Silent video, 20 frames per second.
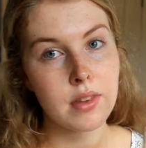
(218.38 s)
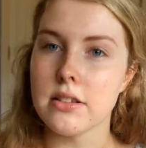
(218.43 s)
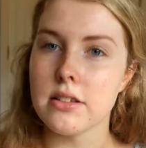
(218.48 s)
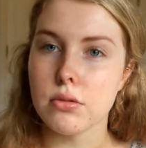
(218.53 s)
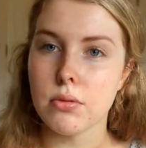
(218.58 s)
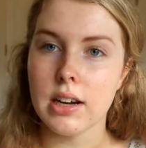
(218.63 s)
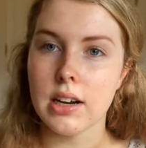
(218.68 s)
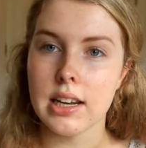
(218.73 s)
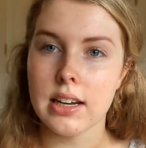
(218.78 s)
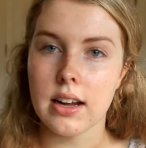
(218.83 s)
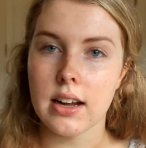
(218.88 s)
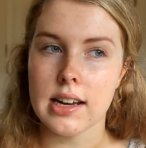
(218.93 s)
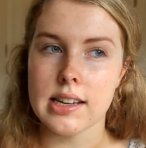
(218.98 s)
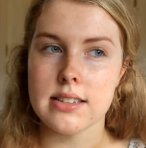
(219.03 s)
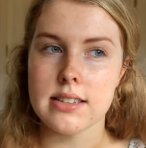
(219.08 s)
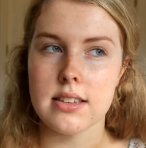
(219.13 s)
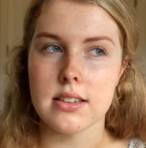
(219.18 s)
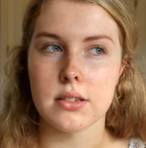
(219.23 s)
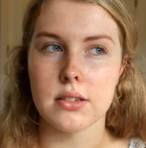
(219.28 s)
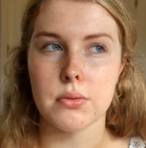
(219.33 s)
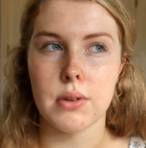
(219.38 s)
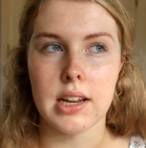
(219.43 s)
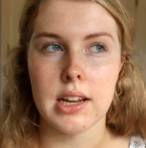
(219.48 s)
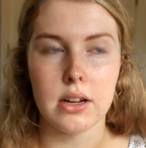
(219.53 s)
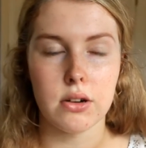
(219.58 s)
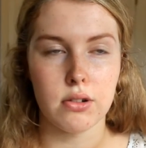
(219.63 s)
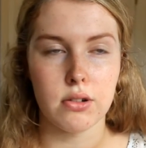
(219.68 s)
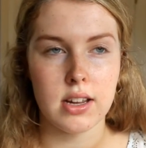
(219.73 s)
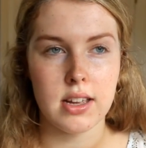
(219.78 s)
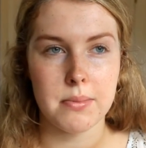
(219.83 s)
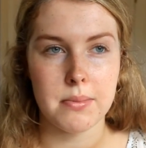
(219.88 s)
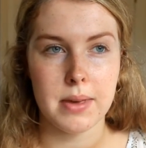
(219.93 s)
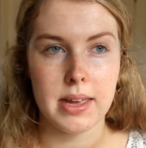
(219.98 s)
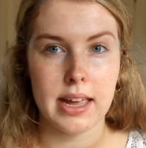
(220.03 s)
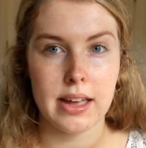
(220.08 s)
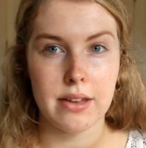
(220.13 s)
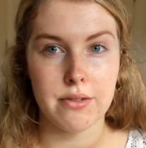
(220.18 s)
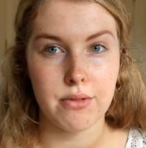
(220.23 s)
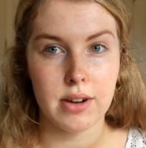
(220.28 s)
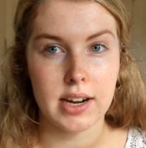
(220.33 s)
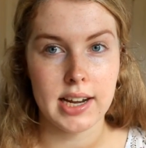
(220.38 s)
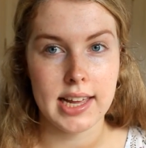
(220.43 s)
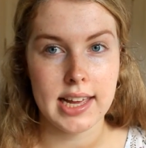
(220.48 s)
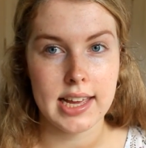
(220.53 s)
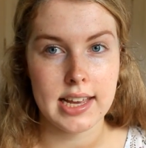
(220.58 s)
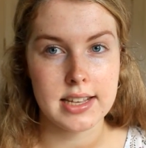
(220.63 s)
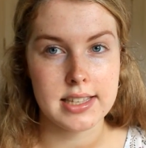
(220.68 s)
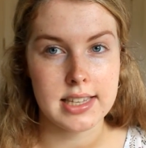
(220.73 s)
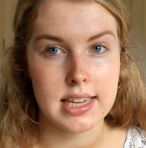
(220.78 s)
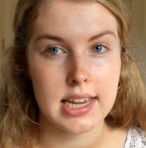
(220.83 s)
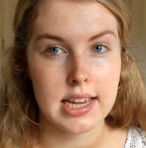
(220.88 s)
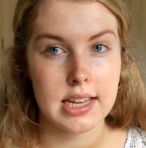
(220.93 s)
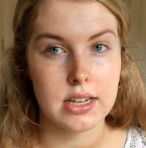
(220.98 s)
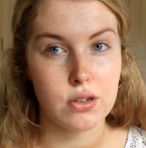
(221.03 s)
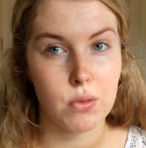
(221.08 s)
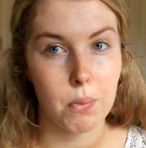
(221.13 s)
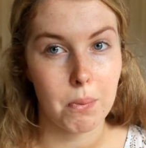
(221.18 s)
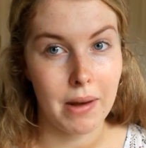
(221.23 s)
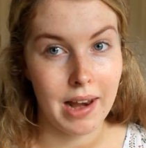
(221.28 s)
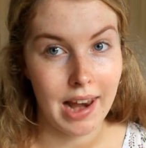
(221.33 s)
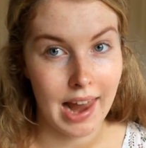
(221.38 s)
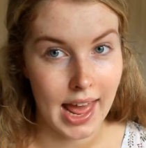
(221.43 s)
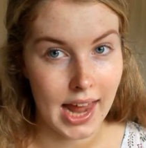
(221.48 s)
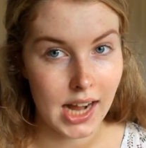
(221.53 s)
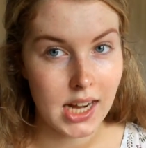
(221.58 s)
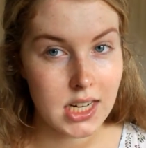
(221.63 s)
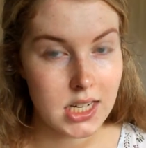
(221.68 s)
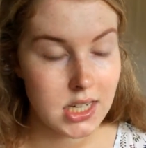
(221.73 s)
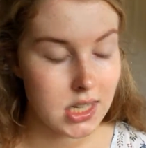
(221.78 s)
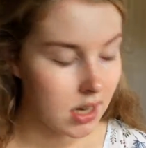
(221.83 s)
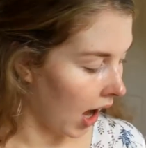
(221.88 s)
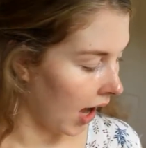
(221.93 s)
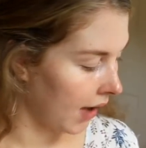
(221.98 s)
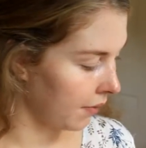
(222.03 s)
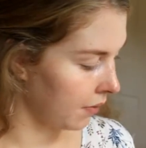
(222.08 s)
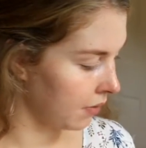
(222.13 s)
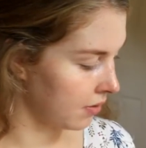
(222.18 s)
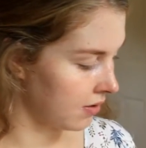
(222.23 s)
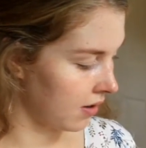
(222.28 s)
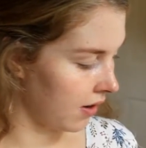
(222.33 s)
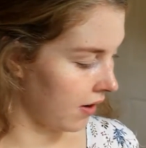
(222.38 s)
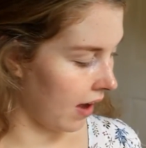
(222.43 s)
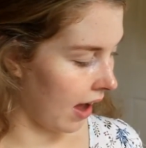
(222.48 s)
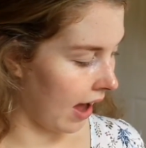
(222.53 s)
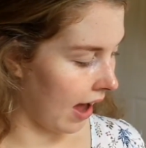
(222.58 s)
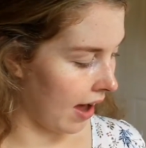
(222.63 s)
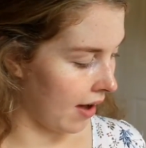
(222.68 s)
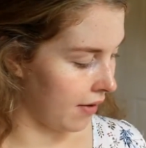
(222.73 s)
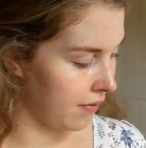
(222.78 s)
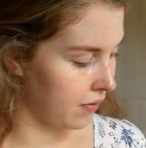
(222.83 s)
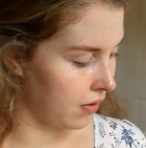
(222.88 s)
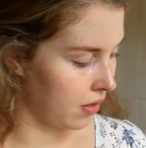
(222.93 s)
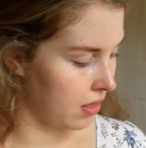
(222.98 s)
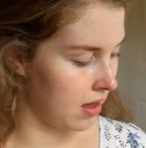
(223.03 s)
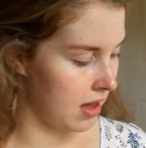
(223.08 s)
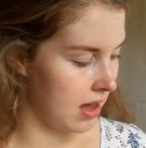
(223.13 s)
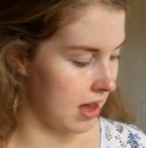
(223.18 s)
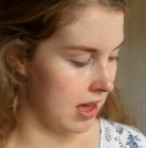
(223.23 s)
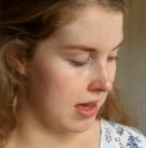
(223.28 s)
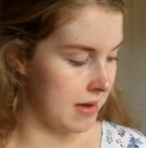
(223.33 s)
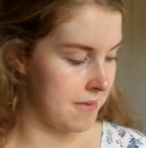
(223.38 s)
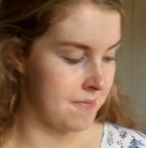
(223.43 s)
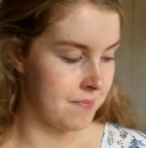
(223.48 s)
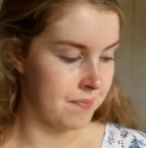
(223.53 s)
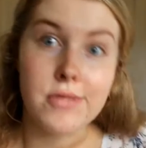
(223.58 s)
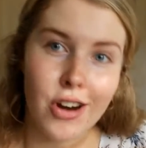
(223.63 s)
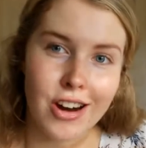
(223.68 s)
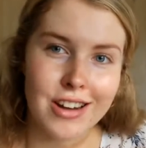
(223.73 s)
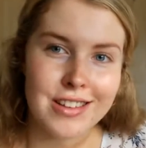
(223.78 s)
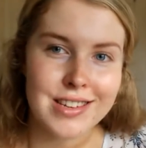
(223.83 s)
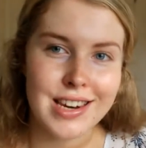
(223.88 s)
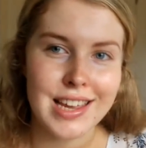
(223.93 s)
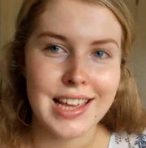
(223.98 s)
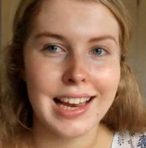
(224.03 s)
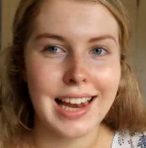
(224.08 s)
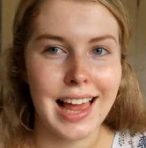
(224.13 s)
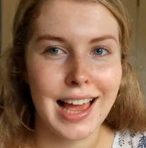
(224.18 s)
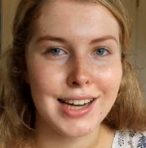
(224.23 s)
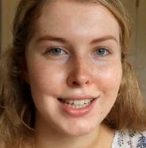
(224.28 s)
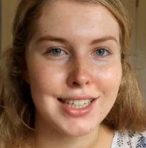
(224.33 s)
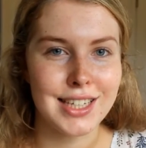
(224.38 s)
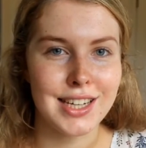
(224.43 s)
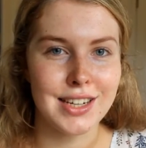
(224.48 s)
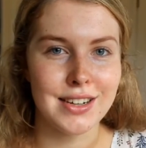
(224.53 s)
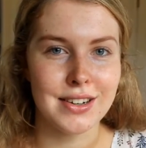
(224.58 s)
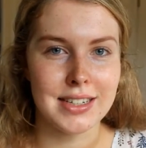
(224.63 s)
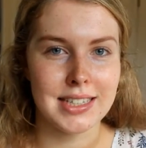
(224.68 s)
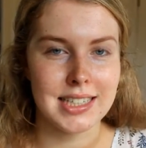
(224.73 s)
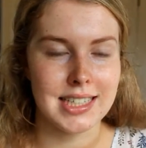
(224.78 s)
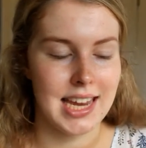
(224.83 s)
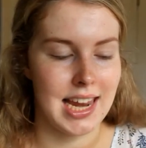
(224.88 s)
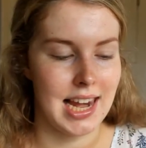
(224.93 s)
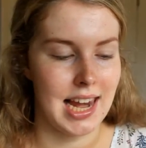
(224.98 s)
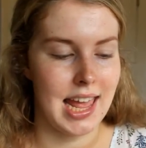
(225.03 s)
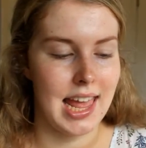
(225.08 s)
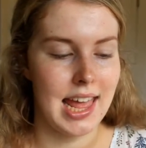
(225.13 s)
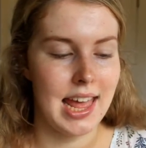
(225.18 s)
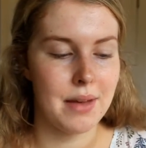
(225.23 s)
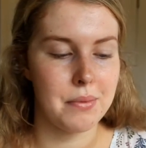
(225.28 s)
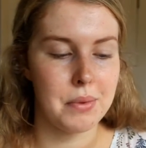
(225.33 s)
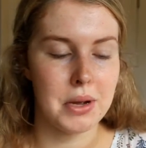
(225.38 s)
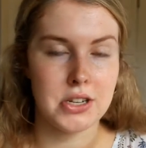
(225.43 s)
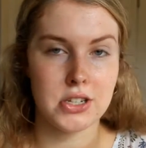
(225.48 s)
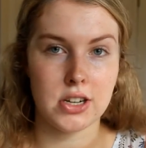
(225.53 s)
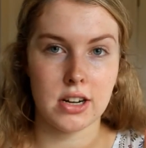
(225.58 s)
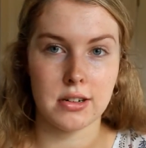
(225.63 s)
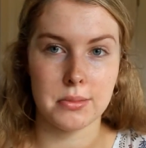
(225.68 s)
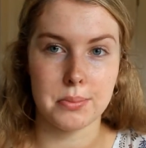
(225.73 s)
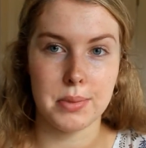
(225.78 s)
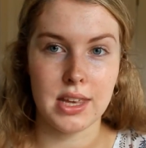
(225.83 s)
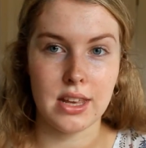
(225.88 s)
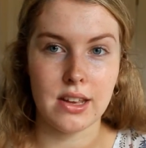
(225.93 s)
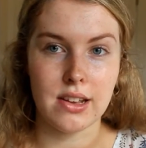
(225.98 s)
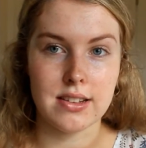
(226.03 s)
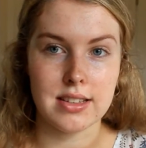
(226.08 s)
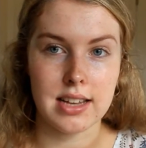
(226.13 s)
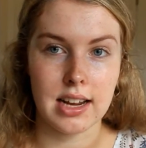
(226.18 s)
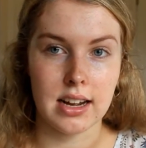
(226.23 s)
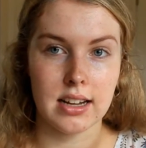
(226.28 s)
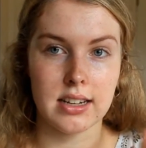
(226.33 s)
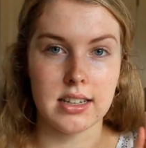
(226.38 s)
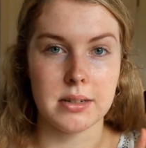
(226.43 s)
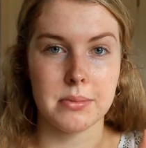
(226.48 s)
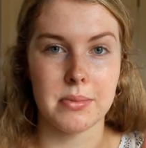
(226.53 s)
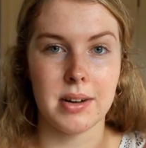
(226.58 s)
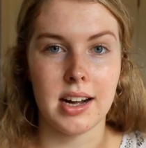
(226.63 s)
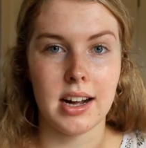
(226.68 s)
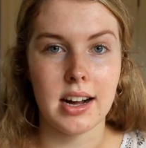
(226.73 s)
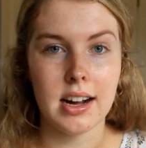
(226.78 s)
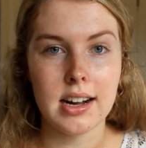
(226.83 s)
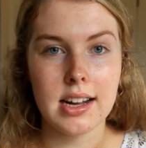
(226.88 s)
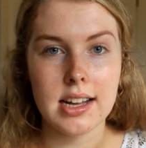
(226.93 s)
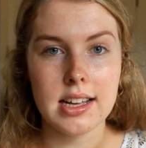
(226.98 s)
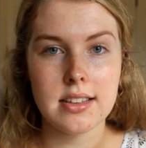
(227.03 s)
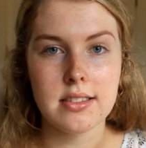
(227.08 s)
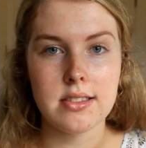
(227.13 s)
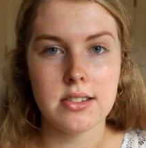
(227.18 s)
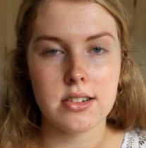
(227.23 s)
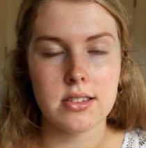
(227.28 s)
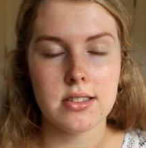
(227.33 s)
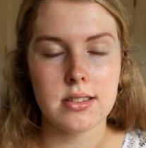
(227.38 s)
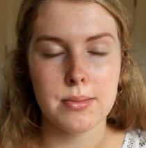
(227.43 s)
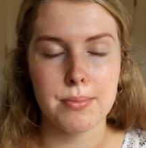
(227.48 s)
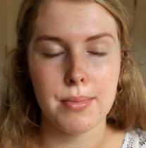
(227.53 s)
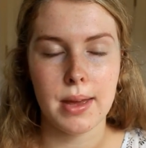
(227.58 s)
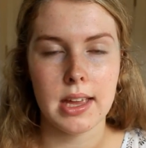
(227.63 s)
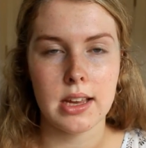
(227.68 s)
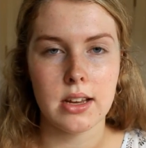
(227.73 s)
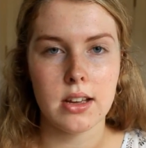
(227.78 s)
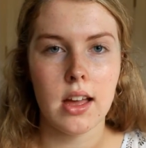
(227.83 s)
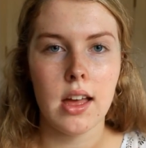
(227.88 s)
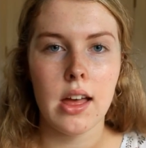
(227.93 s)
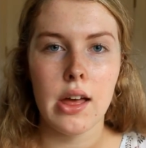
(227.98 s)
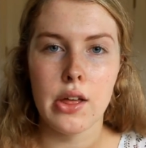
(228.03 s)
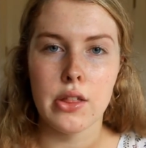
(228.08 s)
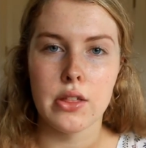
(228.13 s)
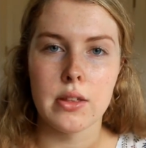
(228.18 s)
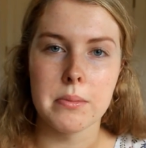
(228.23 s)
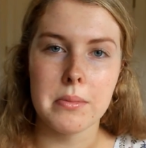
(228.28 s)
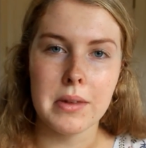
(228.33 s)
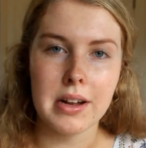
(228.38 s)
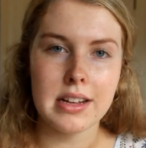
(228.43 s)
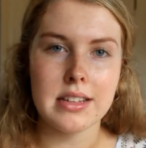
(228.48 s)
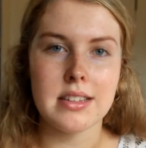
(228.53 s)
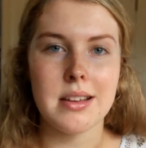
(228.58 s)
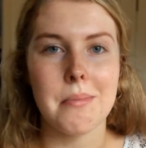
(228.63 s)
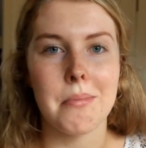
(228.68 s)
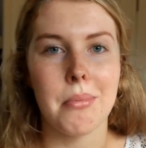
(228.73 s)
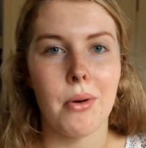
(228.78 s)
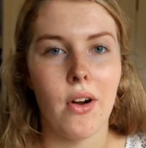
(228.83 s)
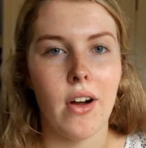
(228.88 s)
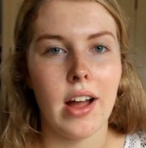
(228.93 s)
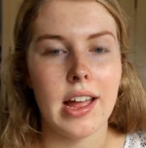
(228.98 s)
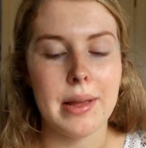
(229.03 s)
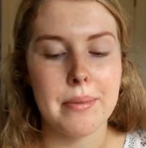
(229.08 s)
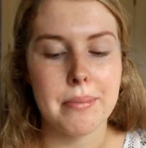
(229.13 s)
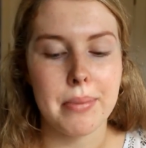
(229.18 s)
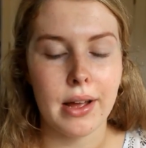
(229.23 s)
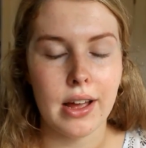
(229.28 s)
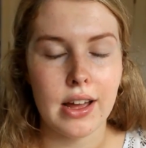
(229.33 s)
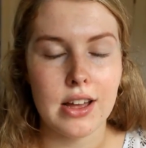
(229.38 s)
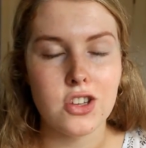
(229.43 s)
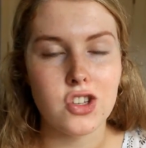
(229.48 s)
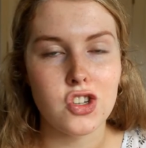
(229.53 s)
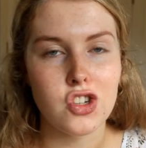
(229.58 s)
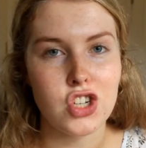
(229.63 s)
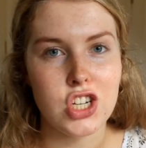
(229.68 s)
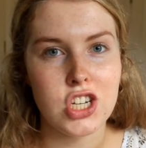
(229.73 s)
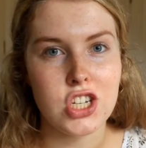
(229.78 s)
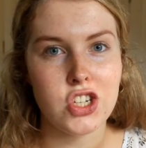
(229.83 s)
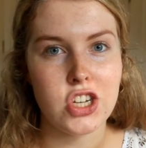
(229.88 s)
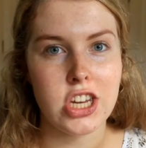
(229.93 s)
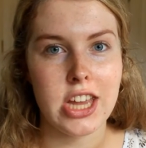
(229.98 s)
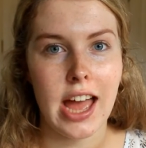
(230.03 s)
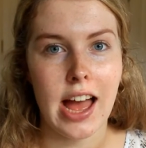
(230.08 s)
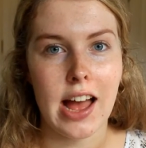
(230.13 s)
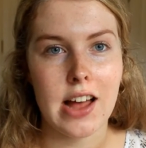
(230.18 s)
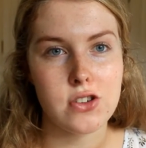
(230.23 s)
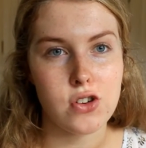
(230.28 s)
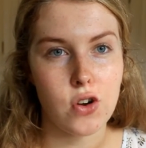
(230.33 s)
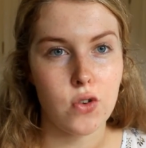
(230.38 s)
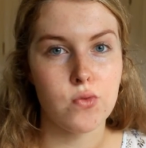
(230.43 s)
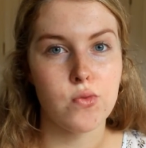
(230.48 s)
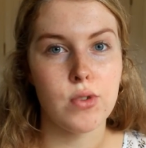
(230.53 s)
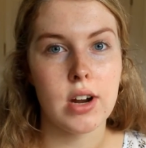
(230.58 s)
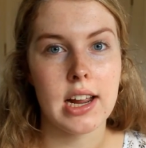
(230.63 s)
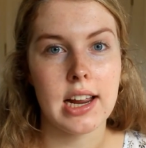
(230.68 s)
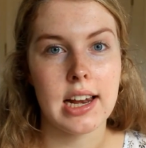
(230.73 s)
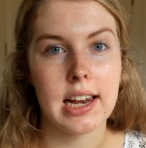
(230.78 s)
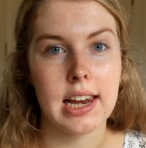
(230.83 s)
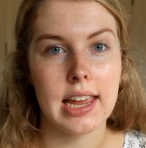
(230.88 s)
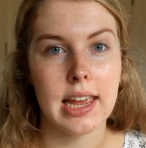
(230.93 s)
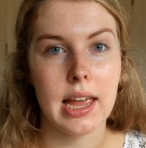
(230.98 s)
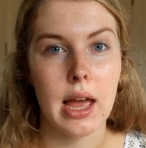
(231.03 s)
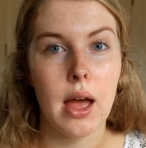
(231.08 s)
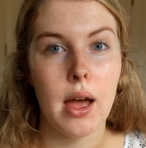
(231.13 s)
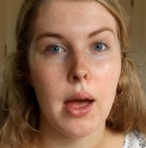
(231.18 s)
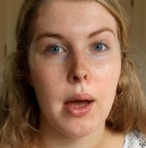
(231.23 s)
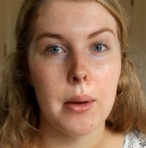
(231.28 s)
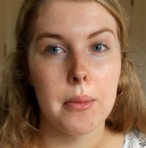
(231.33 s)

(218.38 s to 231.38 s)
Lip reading: It's really nice, it's really creamy and really easy to blend. I also have the trusty Collection concealer here, which I'll be using under my eyes just to make them nice and bright because Gigi had a really